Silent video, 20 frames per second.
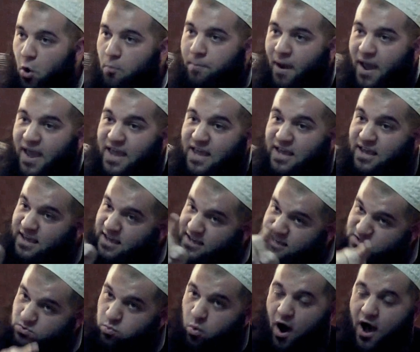obeying
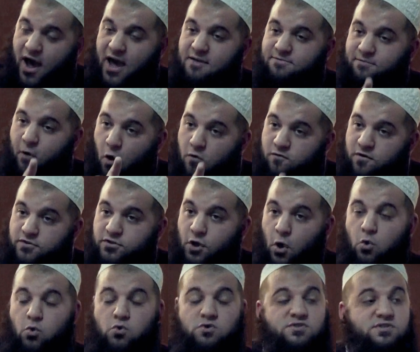his wife over
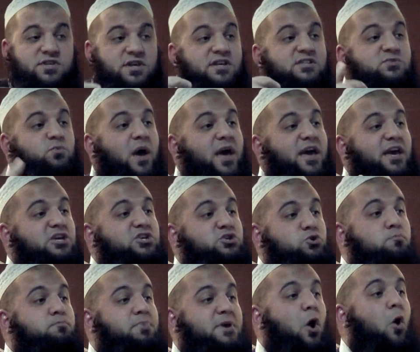those things where he
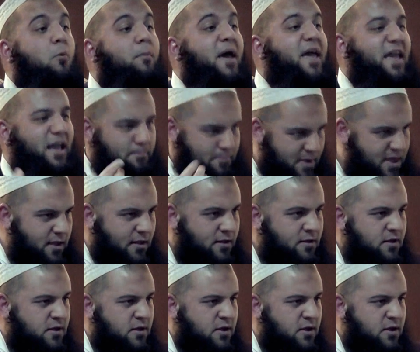should be obeying me.